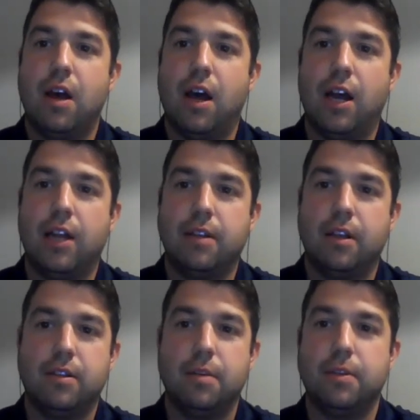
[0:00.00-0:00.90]

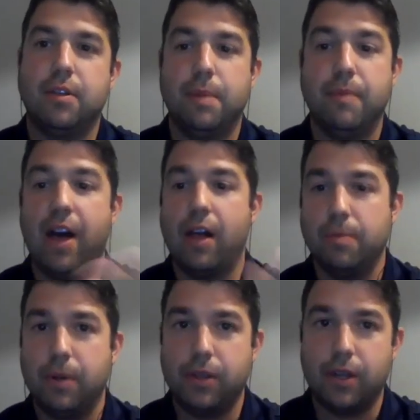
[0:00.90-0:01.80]
to be
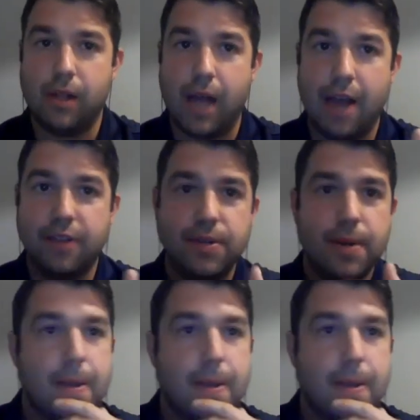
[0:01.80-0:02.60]
valuable in the class.